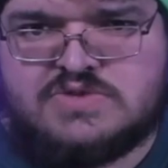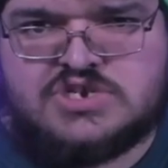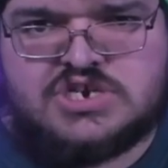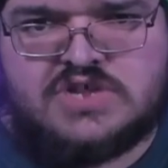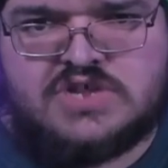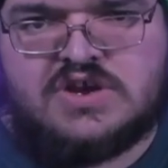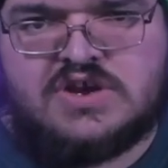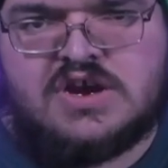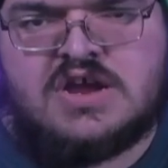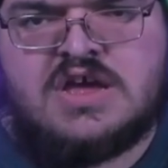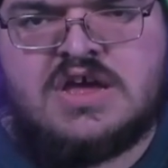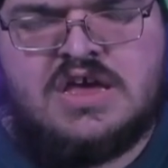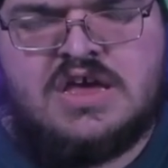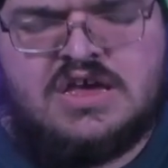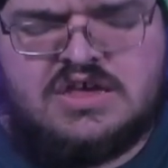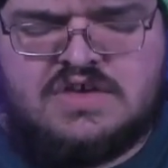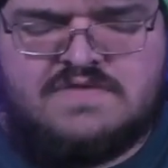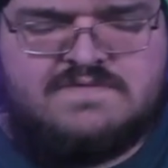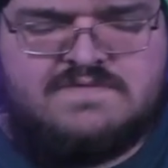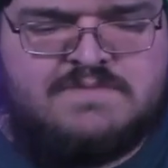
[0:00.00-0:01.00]
other,
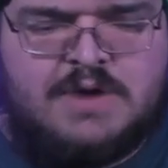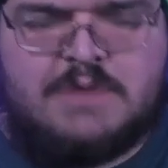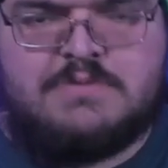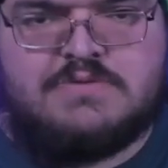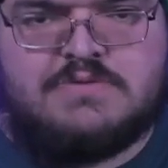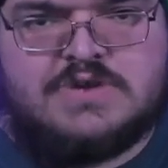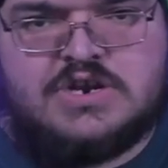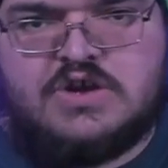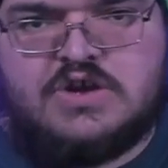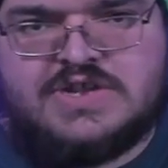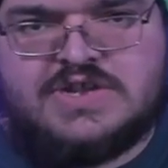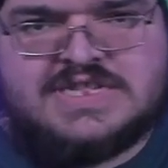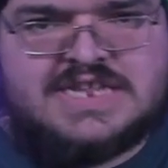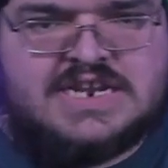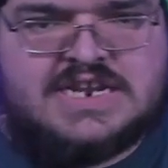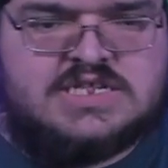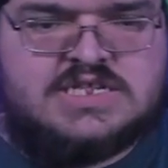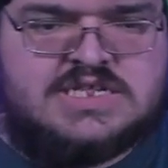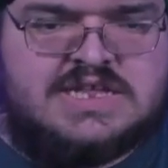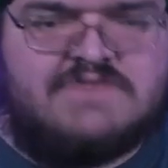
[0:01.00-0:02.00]
you've probably noticed that
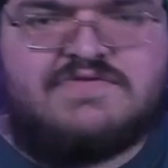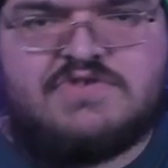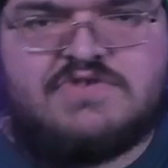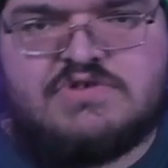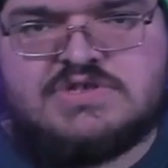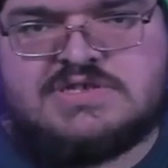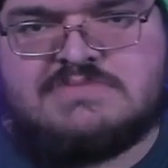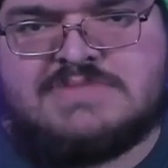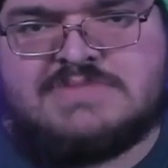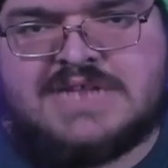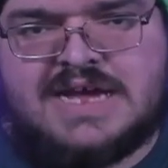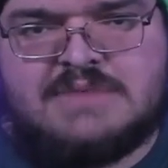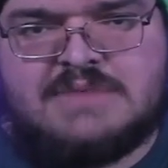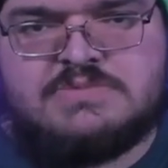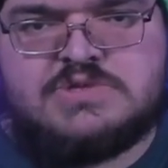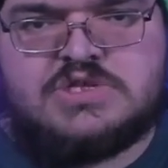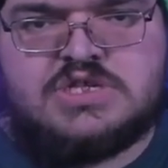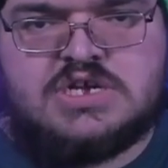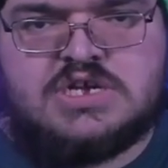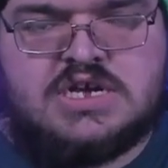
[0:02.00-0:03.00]
it's difficult
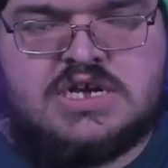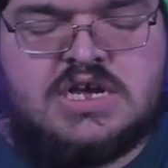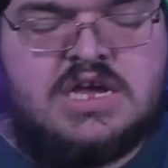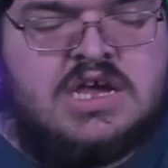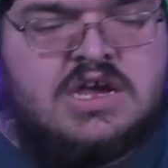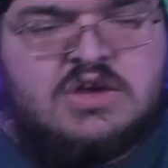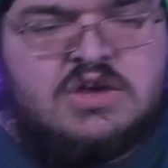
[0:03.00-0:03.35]
sometimes to